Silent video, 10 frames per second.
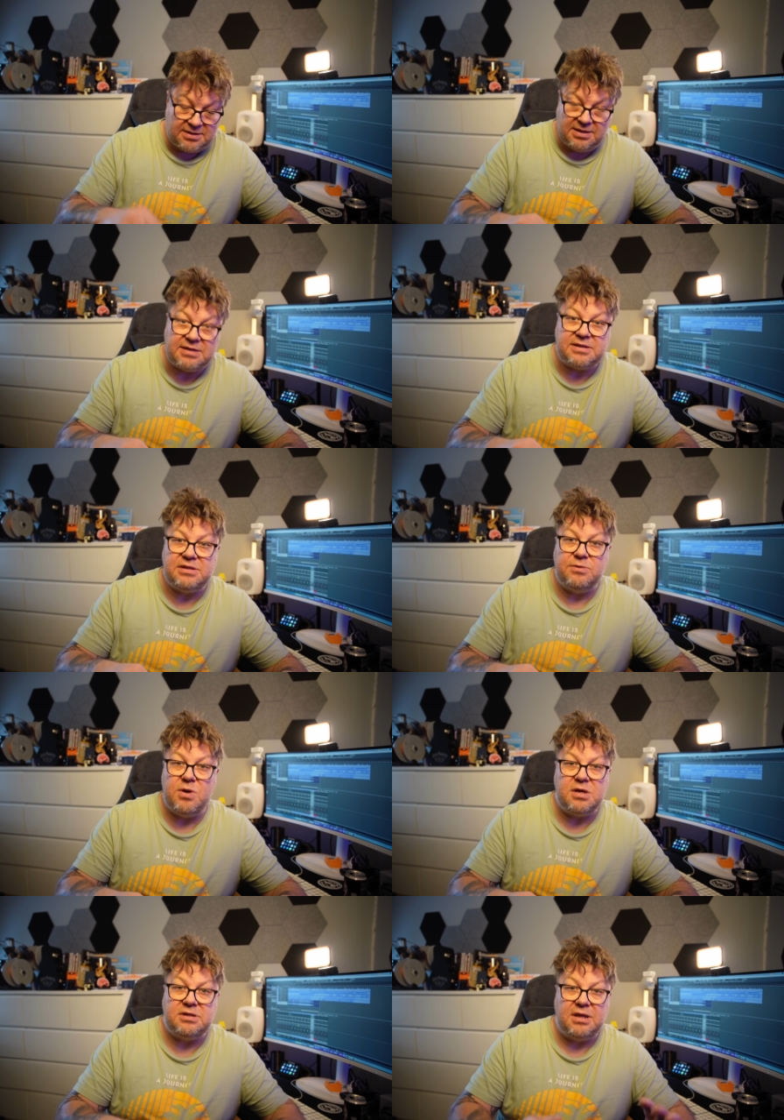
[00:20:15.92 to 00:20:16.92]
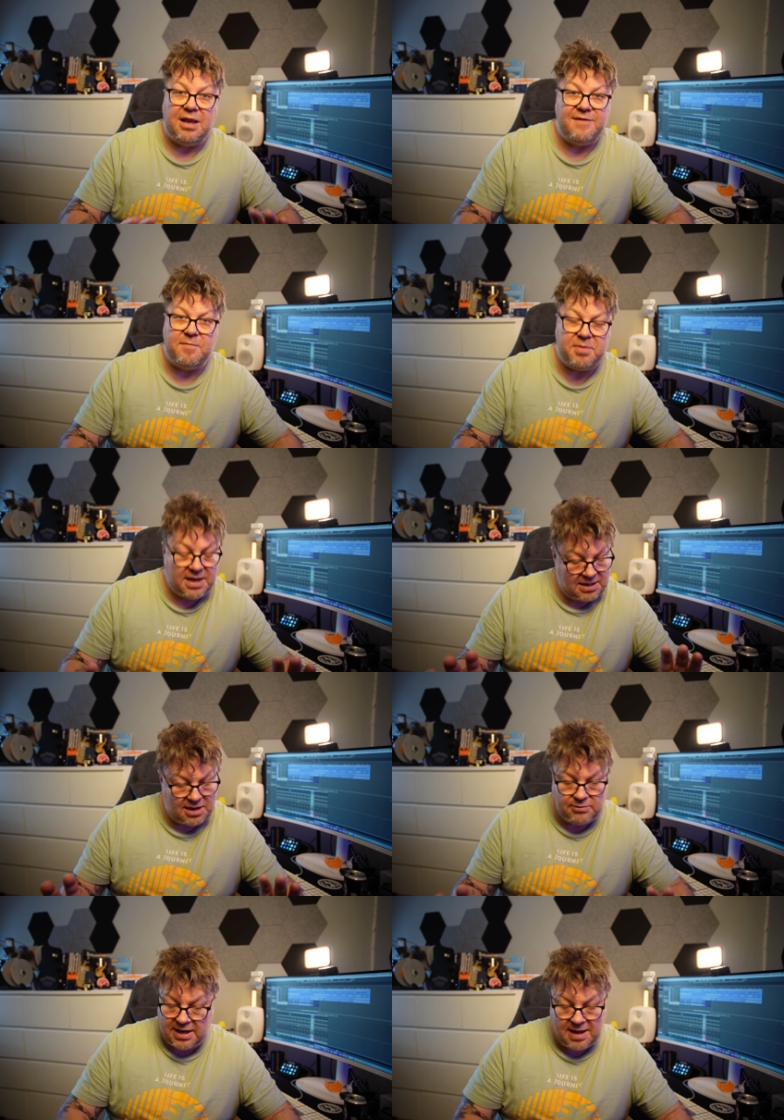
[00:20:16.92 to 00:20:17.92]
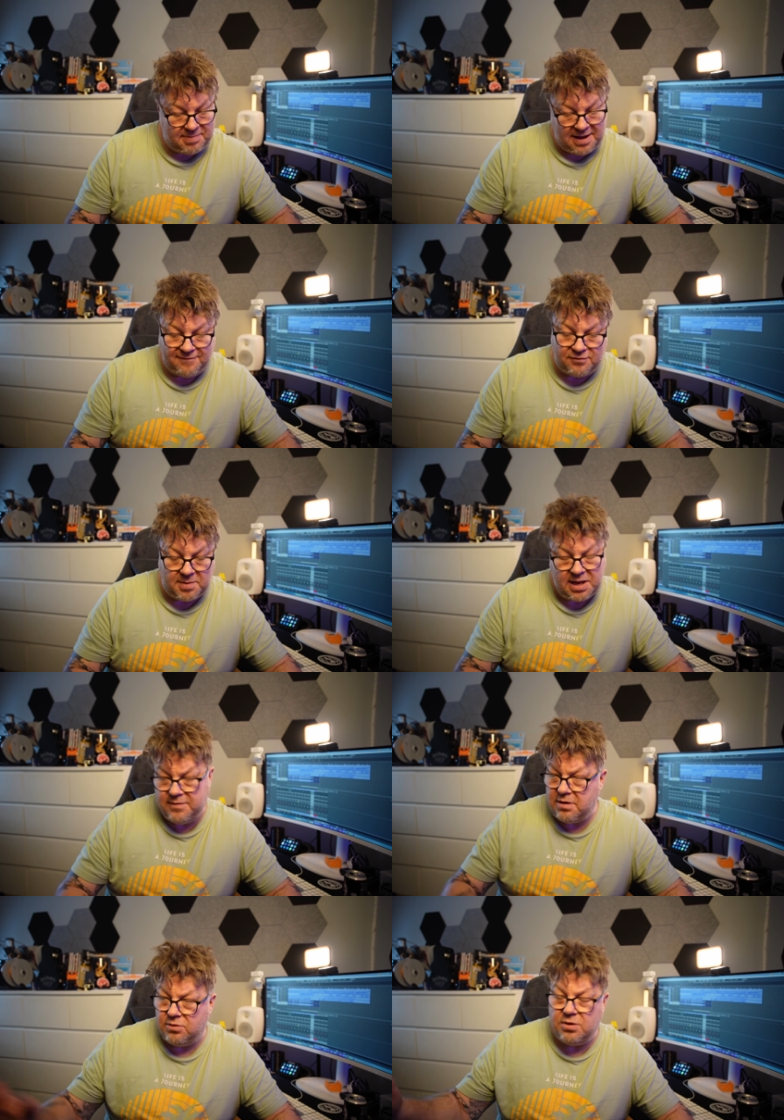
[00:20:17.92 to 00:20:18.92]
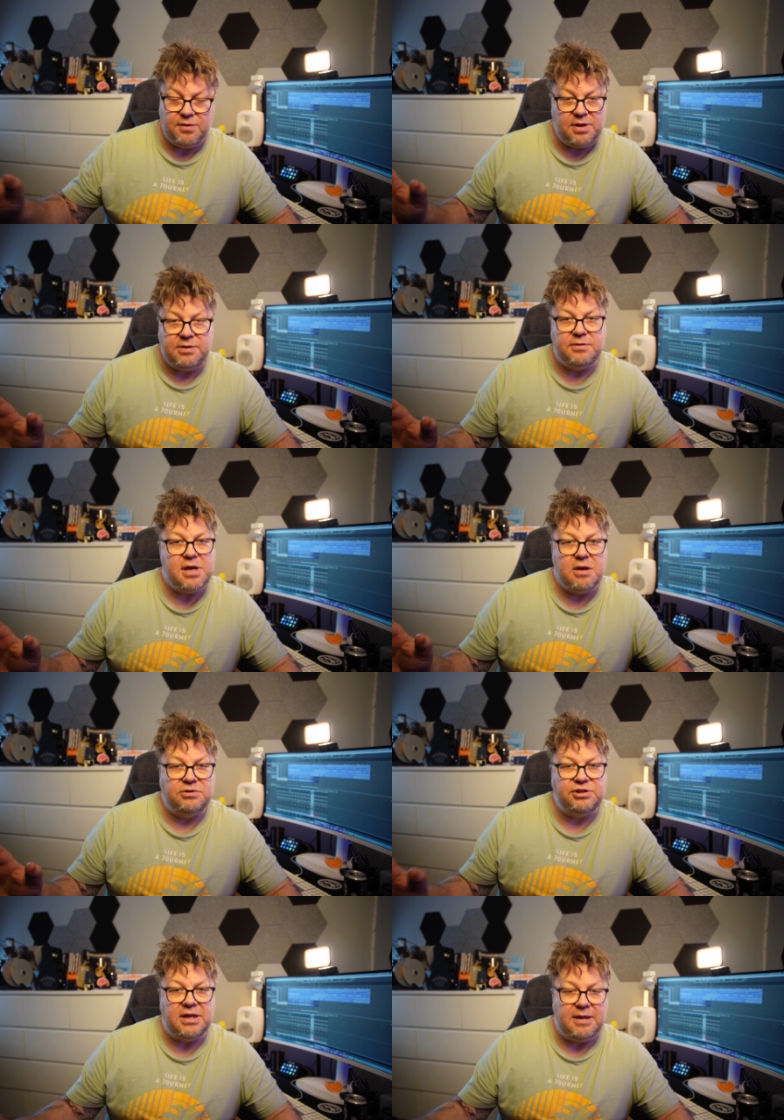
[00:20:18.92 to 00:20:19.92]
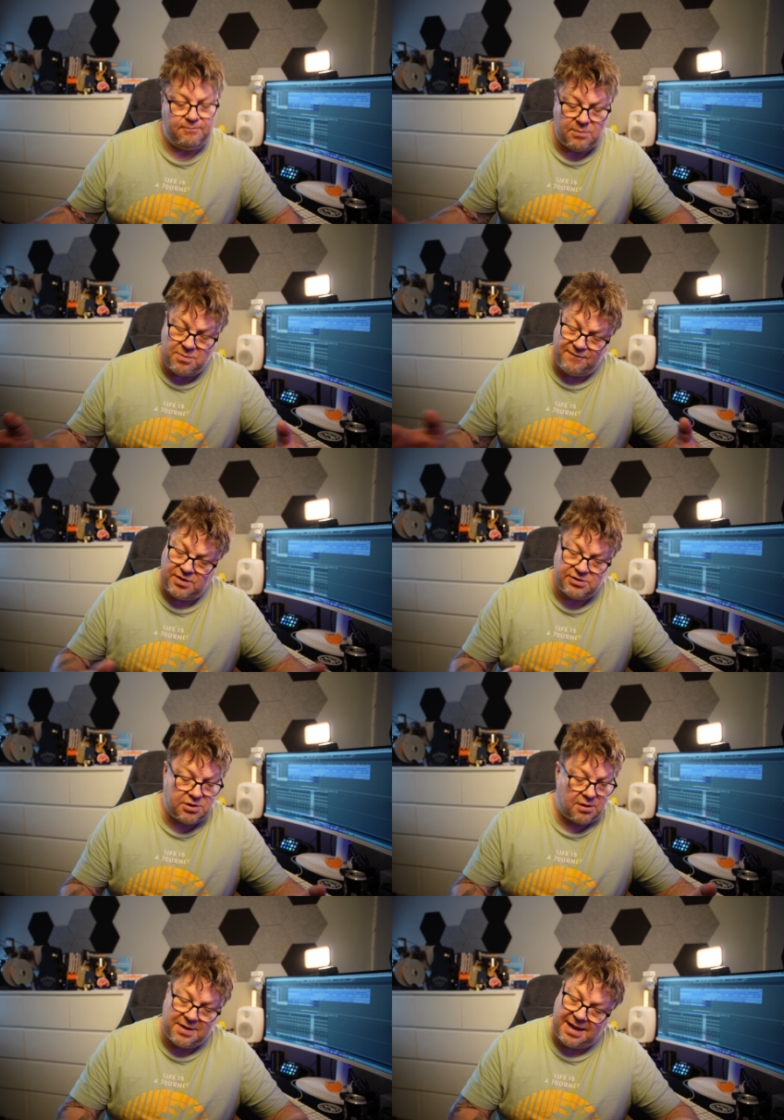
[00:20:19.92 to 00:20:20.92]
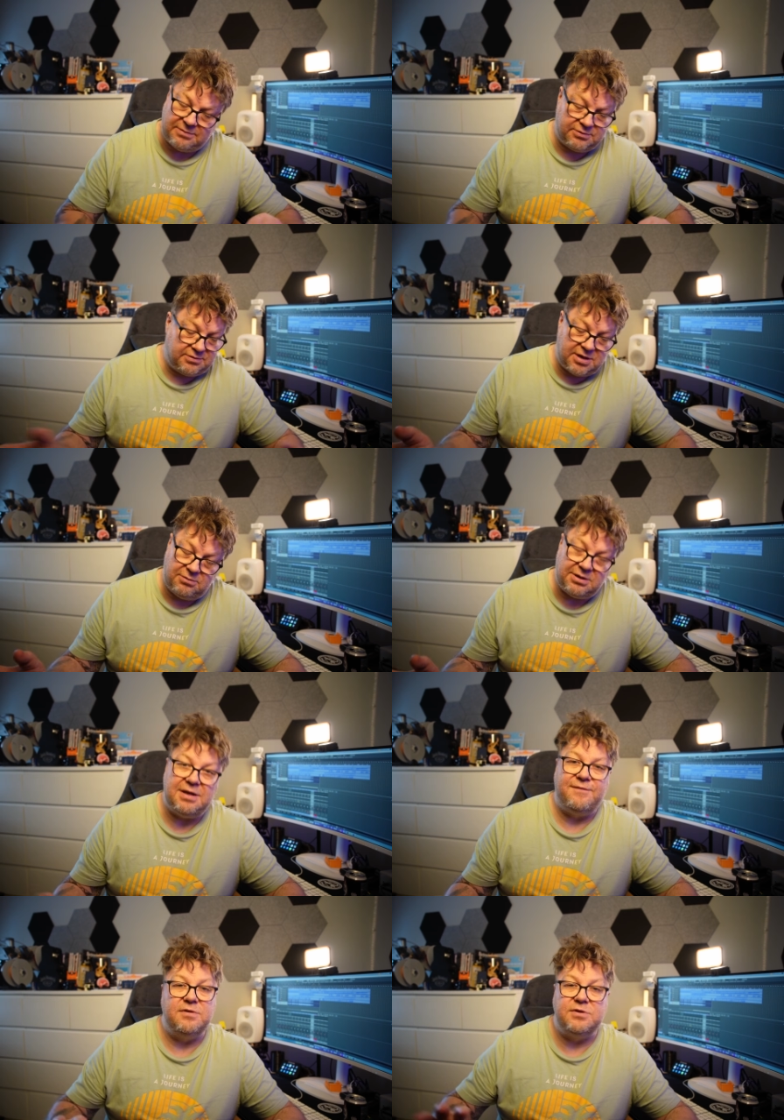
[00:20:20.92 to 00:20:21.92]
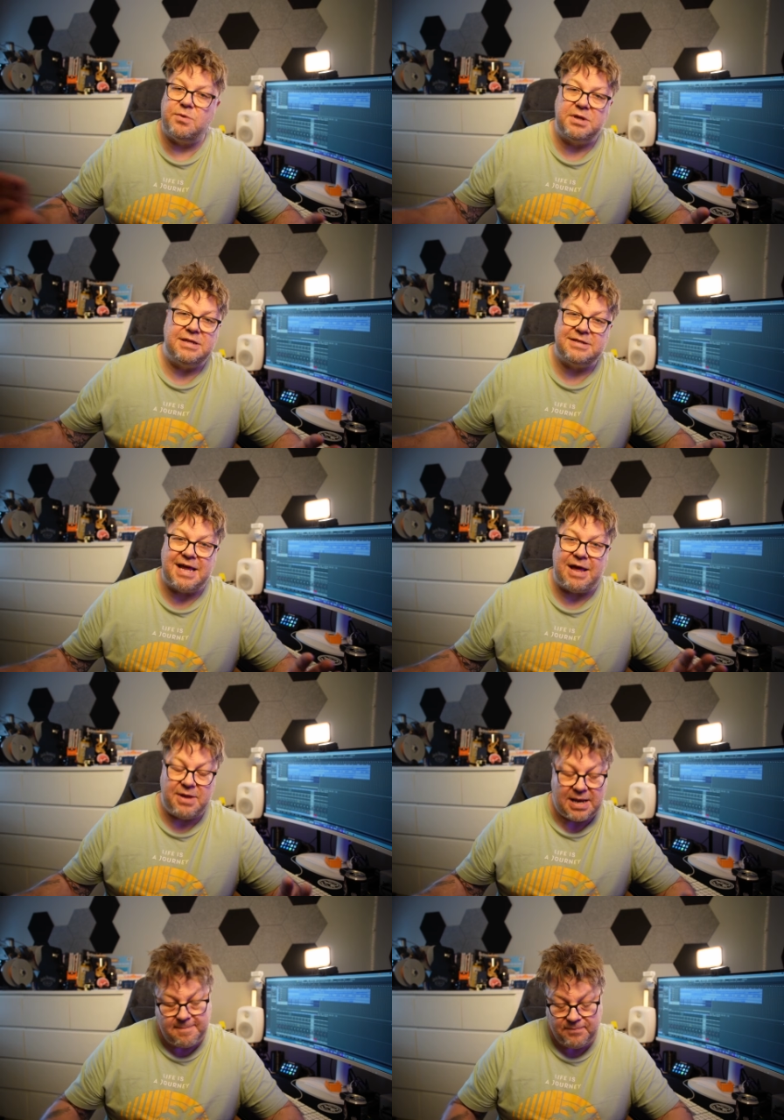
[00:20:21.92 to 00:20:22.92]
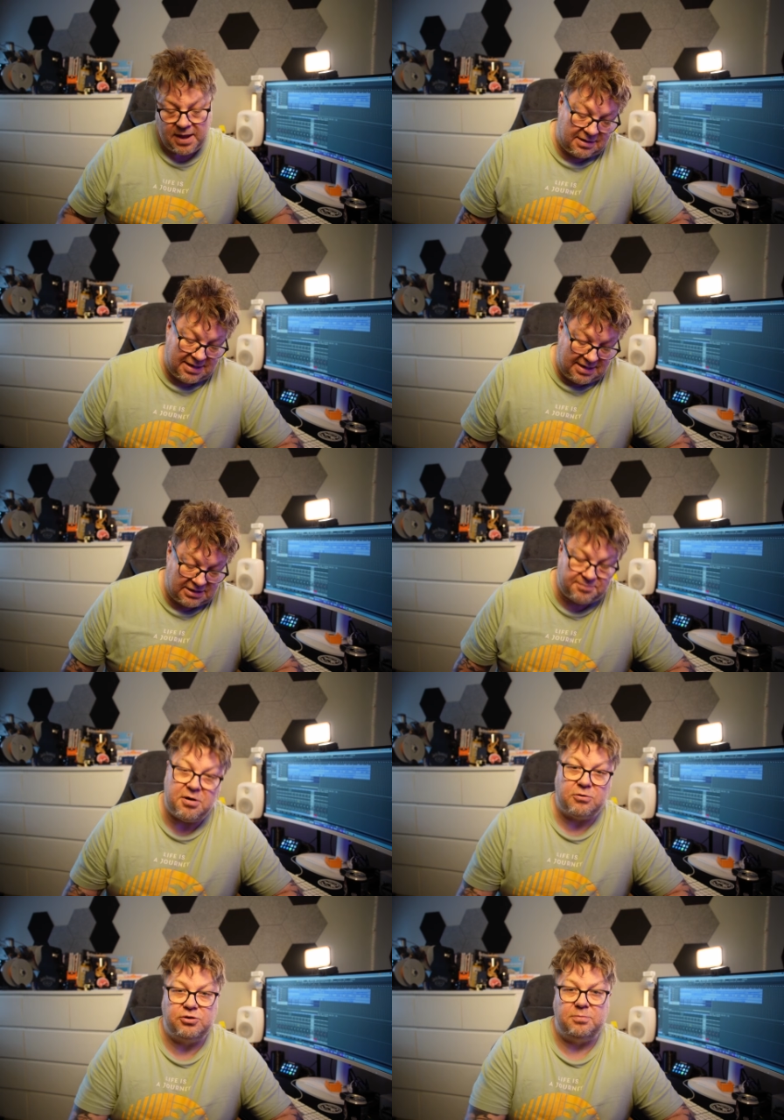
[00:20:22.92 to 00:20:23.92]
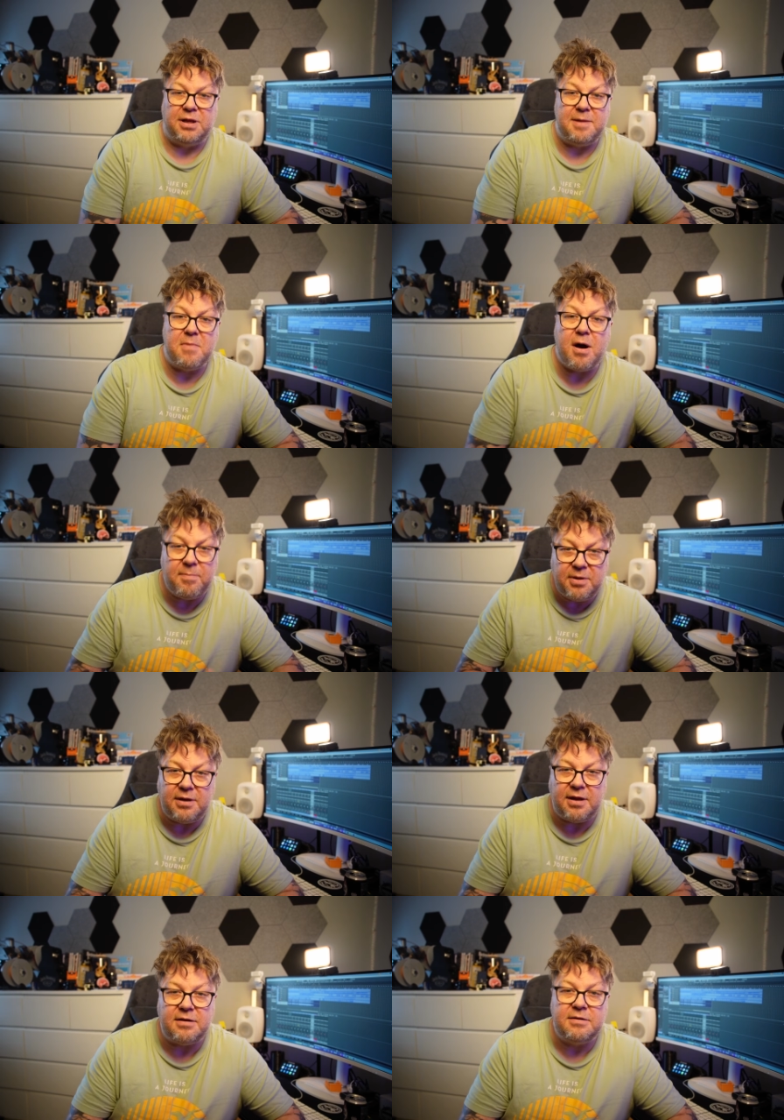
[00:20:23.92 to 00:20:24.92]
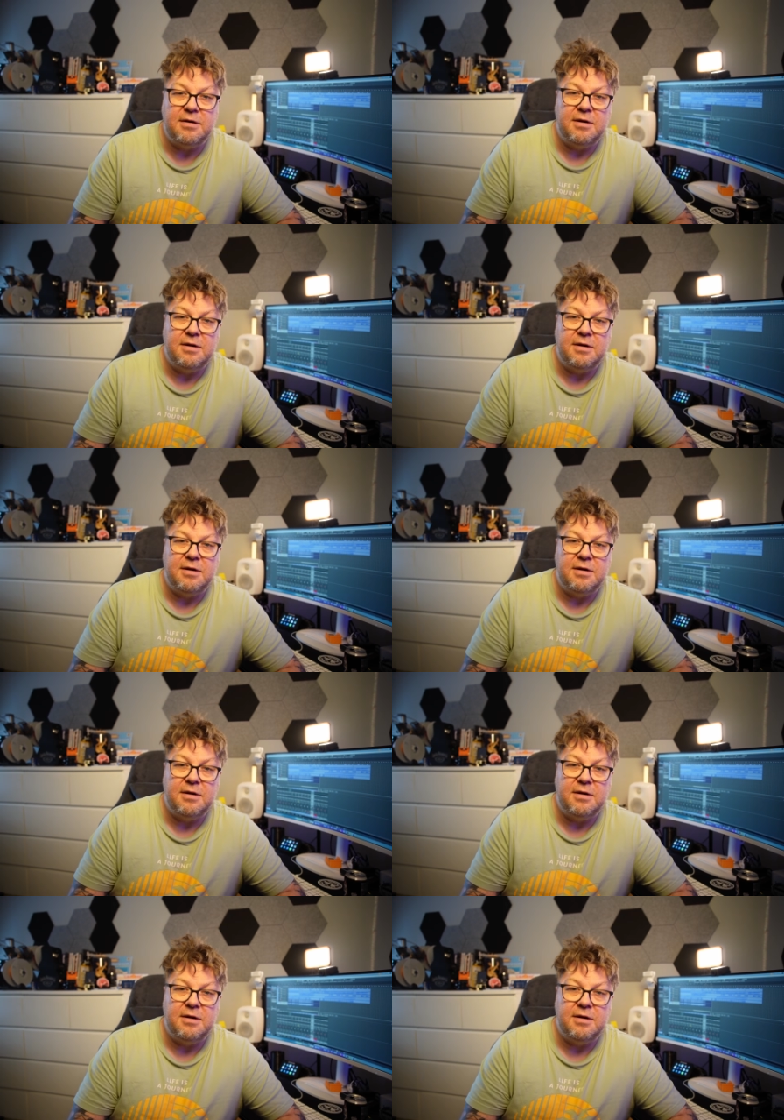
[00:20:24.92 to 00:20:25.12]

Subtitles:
this is the worst it'll ever be. It'll only get better from here. You look at the OG, when we first got that, it's totally different to what it is now, I think it's possibly, in my opinion,